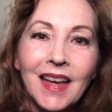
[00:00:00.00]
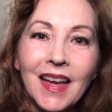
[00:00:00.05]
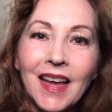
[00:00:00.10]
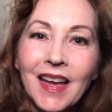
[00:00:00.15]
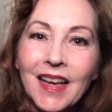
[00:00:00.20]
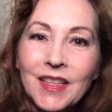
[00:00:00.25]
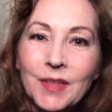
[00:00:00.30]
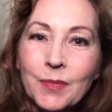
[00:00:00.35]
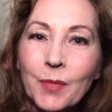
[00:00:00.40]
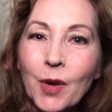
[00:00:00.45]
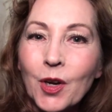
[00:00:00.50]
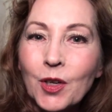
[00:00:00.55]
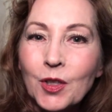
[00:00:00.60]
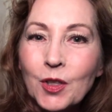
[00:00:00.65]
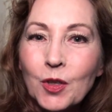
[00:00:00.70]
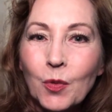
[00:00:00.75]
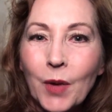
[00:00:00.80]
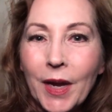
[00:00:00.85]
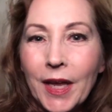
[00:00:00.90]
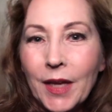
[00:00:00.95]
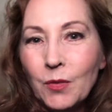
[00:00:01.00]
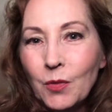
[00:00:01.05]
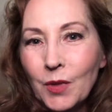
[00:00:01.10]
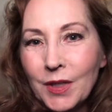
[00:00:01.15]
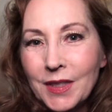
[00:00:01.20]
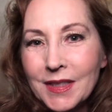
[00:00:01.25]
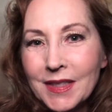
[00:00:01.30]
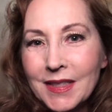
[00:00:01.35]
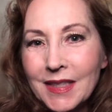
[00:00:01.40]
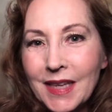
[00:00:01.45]
As Mark Twain
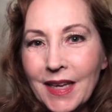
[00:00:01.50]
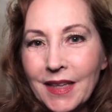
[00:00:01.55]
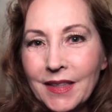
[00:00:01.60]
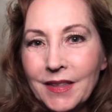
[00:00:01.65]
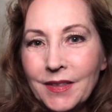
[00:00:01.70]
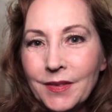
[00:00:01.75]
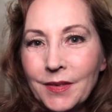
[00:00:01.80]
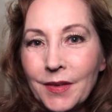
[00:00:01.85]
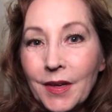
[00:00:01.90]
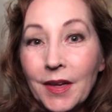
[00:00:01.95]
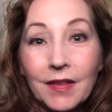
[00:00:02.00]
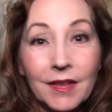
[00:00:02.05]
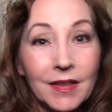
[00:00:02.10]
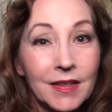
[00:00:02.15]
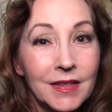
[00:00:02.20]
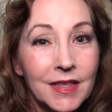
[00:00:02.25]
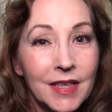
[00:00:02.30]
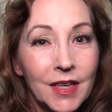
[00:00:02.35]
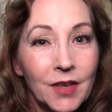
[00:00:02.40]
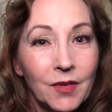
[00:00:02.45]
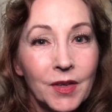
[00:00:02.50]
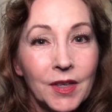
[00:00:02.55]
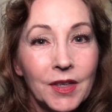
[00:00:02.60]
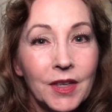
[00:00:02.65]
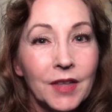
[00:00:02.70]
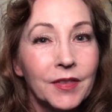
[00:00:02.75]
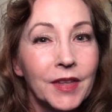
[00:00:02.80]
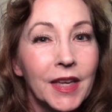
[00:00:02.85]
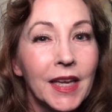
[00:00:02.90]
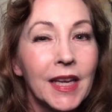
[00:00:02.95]
once said, the secret
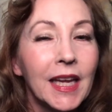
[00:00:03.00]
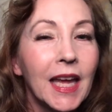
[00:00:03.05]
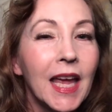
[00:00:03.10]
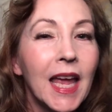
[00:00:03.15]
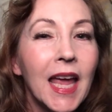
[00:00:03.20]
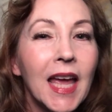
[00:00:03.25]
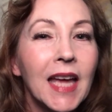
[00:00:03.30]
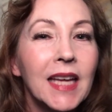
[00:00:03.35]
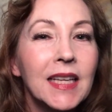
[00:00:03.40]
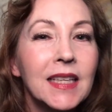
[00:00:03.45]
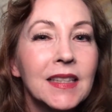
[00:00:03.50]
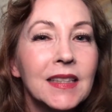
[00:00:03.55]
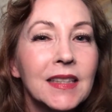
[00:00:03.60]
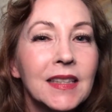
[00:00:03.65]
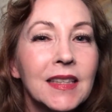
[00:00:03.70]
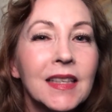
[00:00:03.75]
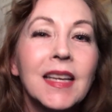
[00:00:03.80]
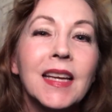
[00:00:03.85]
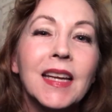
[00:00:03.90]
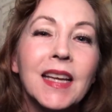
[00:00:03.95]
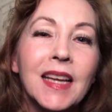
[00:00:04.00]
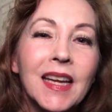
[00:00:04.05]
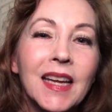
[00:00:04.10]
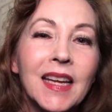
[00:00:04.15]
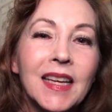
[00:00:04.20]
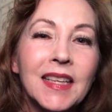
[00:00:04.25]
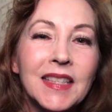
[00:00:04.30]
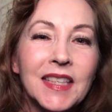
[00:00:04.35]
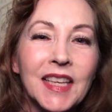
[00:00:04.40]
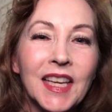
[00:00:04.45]
of getting ahead
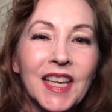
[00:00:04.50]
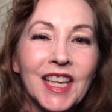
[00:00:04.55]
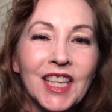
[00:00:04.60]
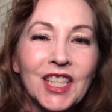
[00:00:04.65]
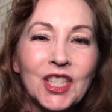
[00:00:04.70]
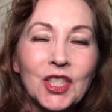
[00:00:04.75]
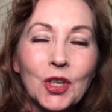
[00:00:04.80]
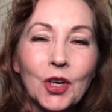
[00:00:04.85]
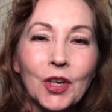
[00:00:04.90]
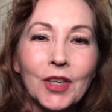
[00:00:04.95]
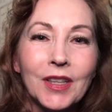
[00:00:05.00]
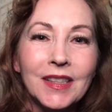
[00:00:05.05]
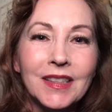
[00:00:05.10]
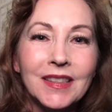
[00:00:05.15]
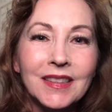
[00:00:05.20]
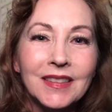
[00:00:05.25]
is getting started.